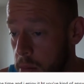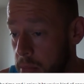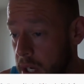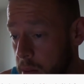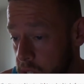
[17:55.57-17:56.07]

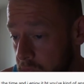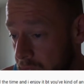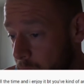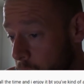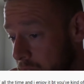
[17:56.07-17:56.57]
Make a
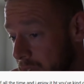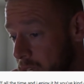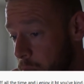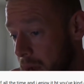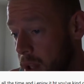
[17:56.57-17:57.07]
mistake in one of
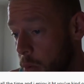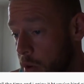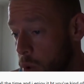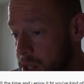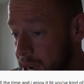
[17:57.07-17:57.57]
these, pal,
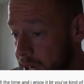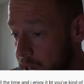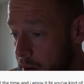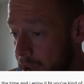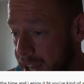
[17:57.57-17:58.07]
with what I
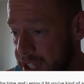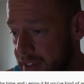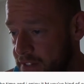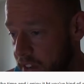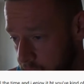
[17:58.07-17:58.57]
carry, and you're
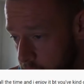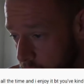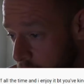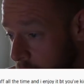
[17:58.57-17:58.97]
finished.